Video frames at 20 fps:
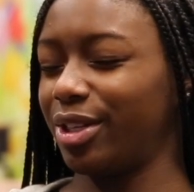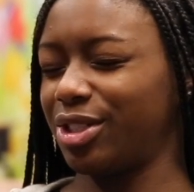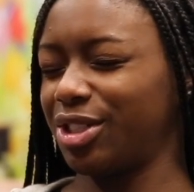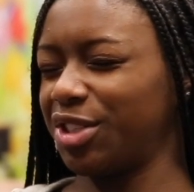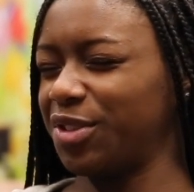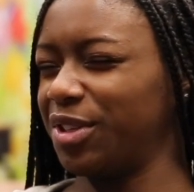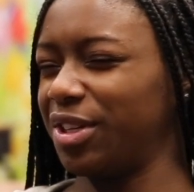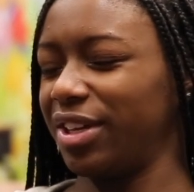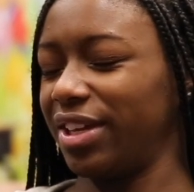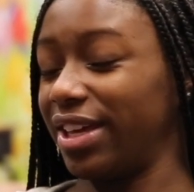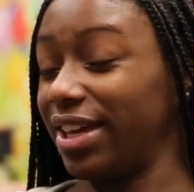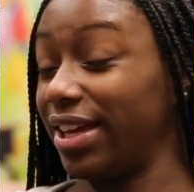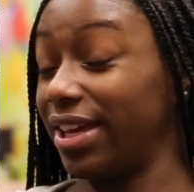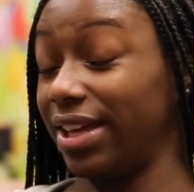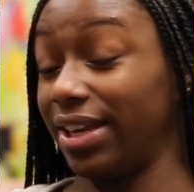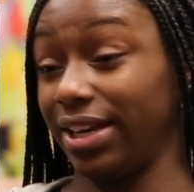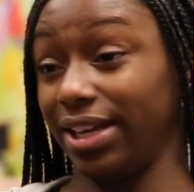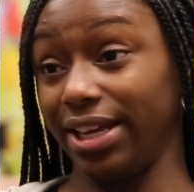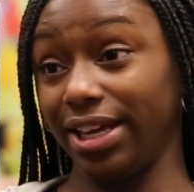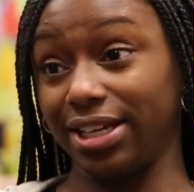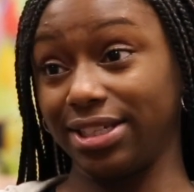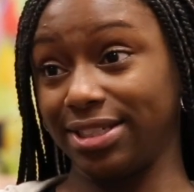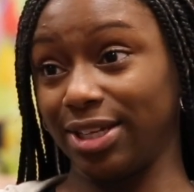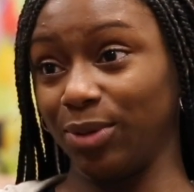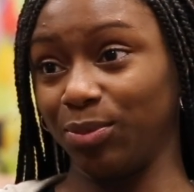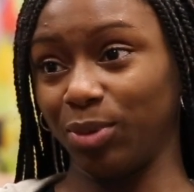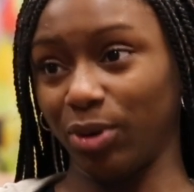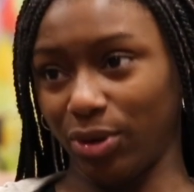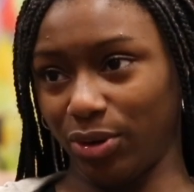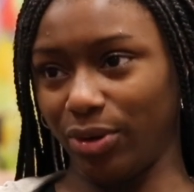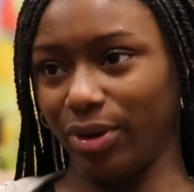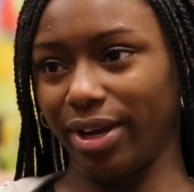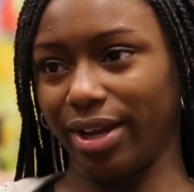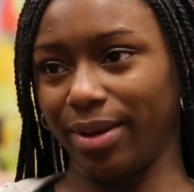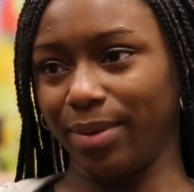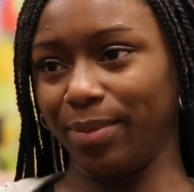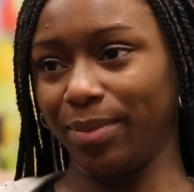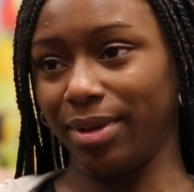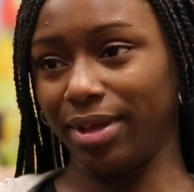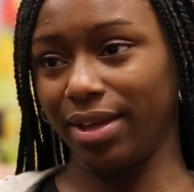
sure we can get an ESL program.